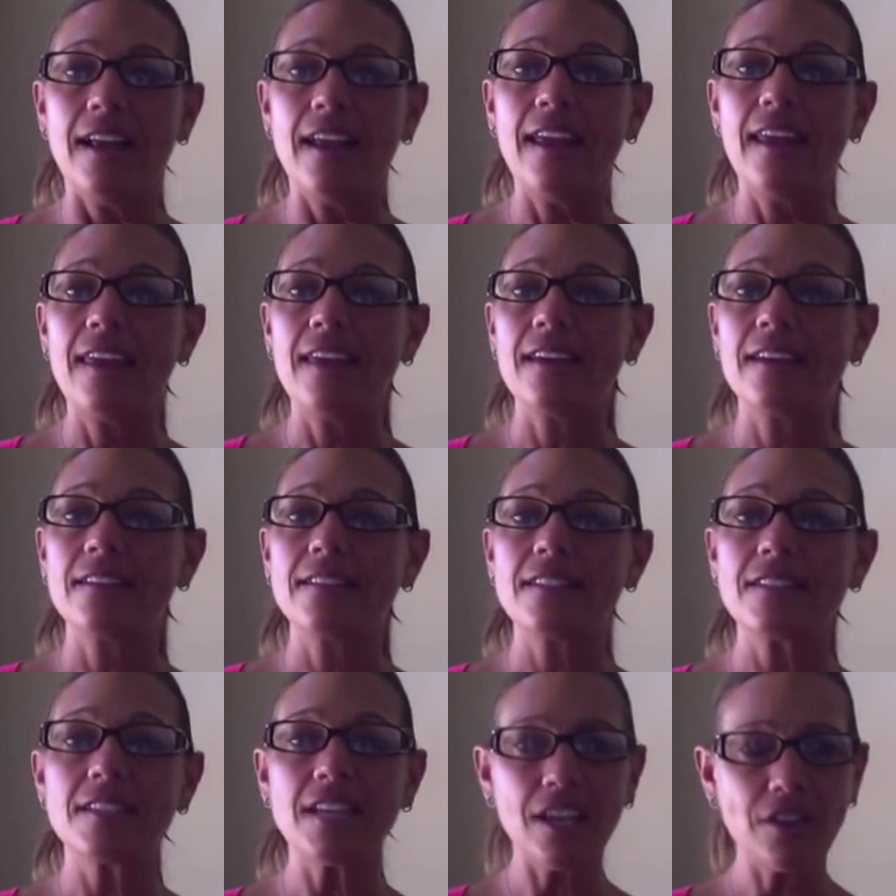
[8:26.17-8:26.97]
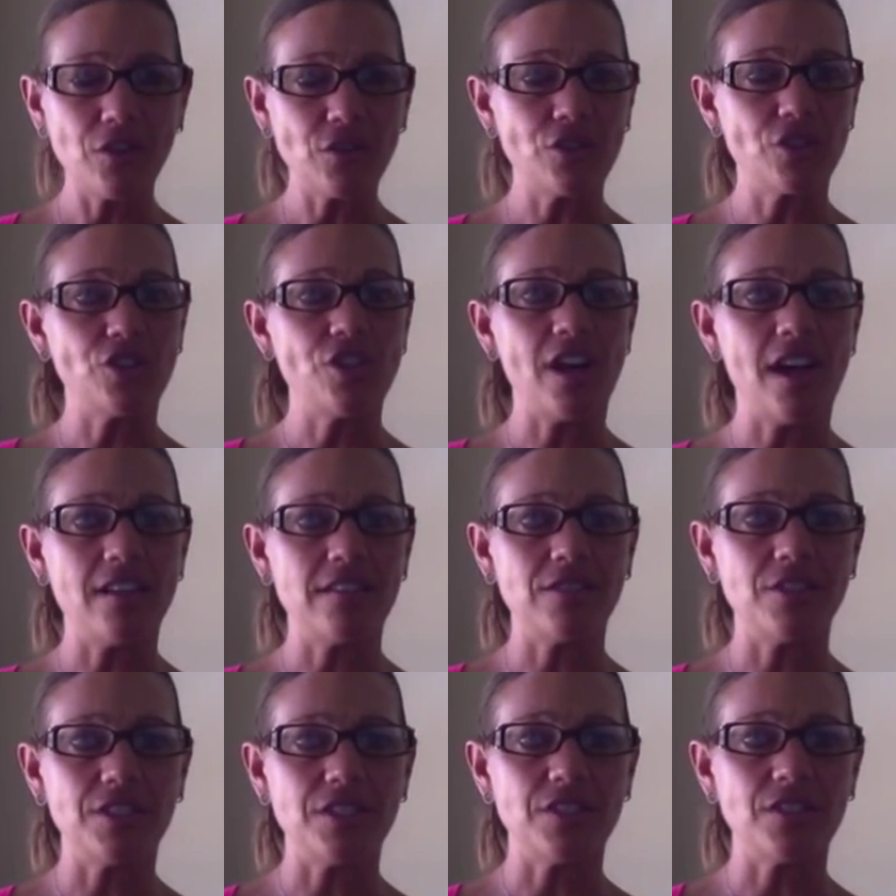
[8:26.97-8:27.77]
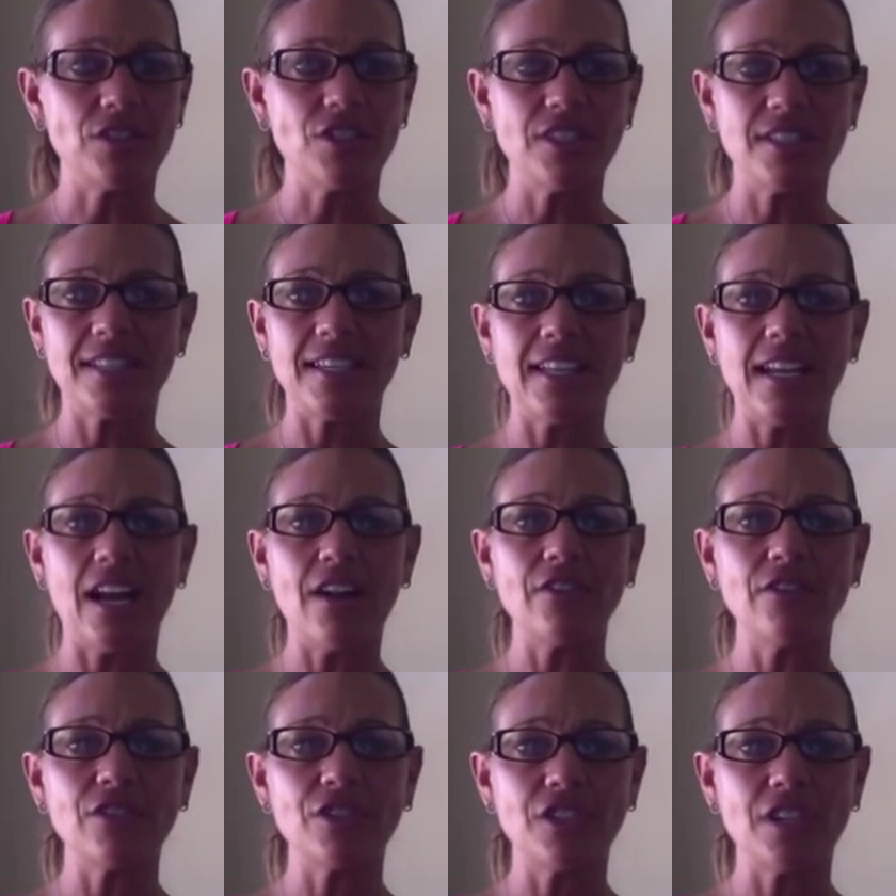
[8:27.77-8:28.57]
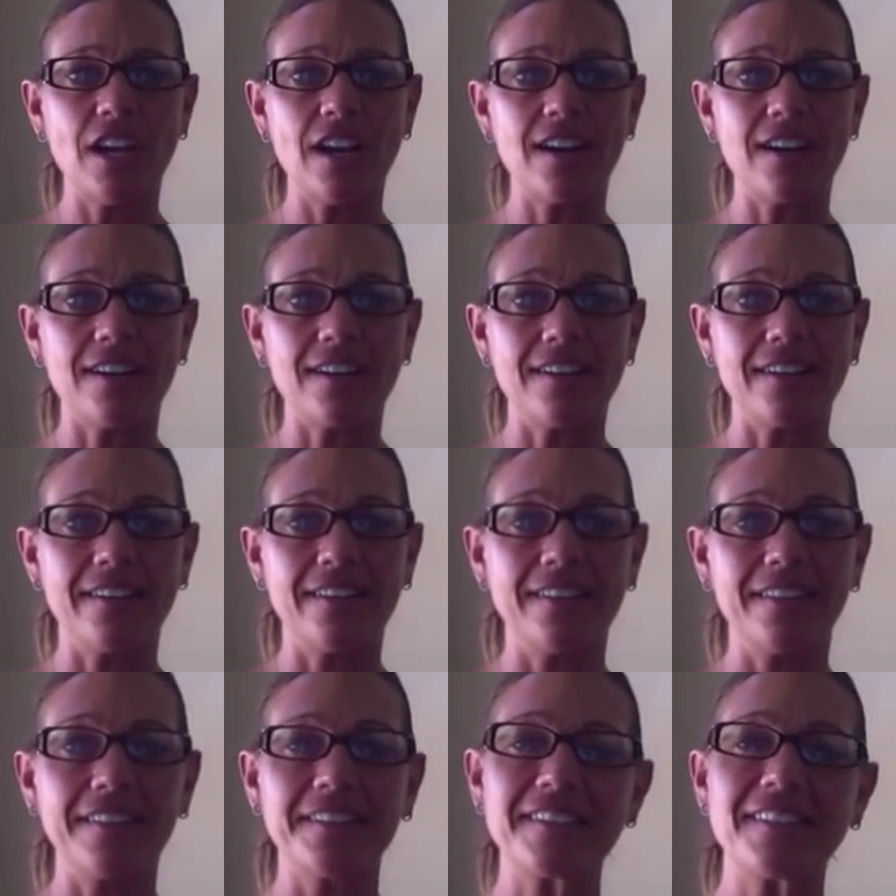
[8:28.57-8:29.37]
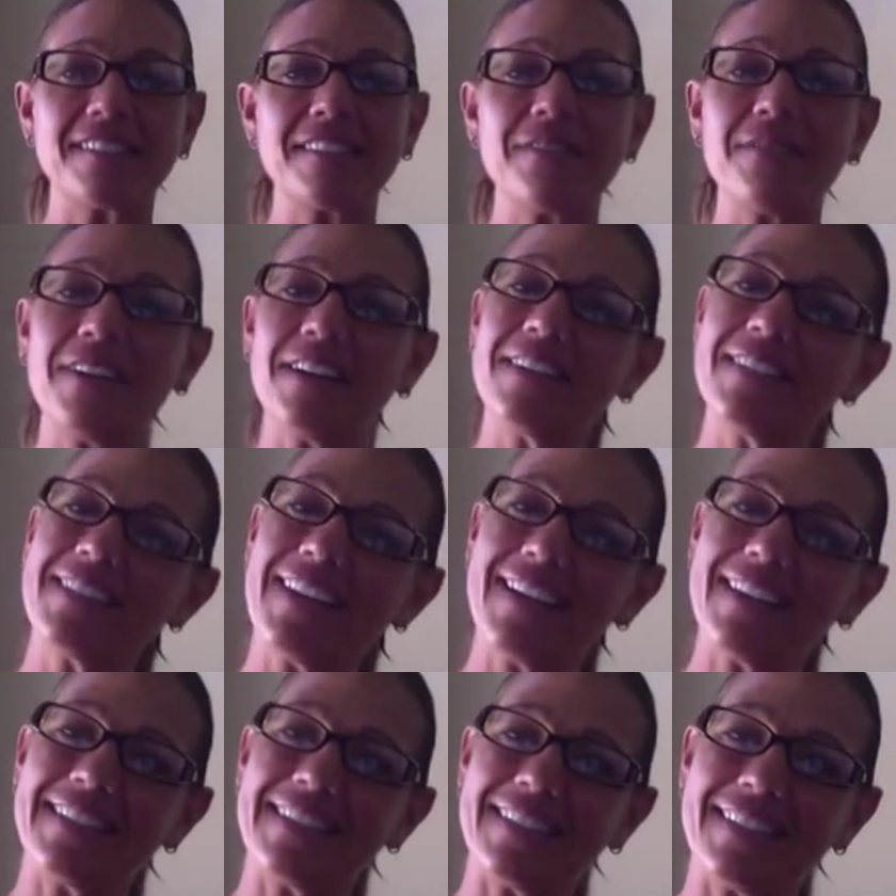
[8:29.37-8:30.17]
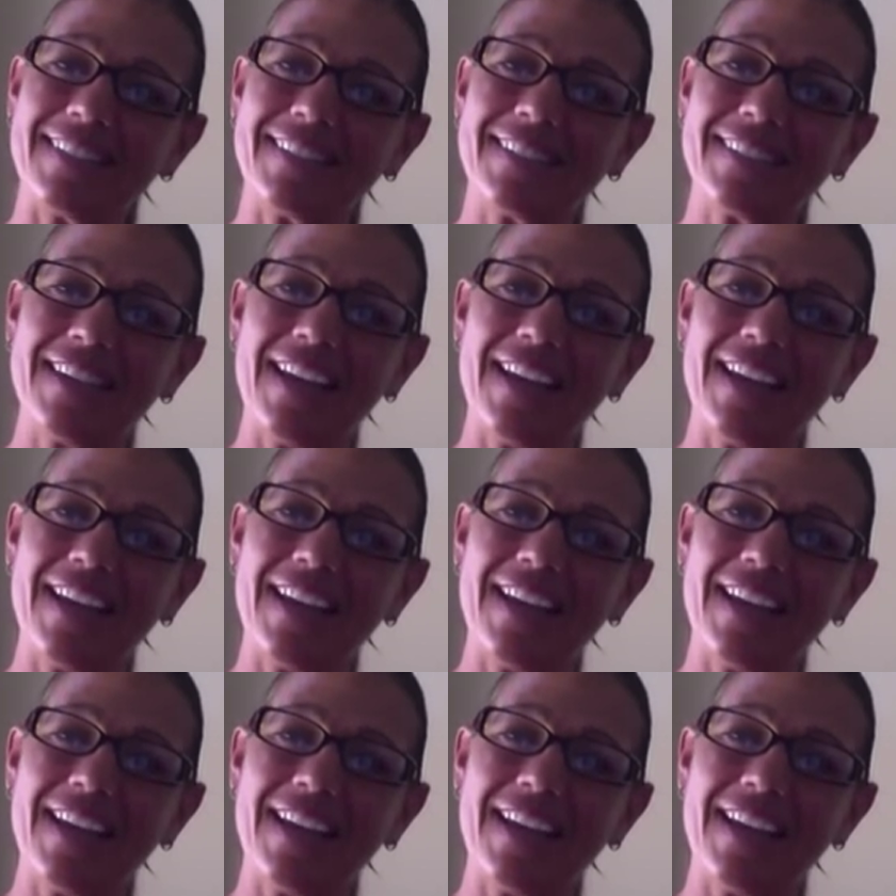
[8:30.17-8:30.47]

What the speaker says: And take those challenges. Just get out and share. Let's see where it takes us.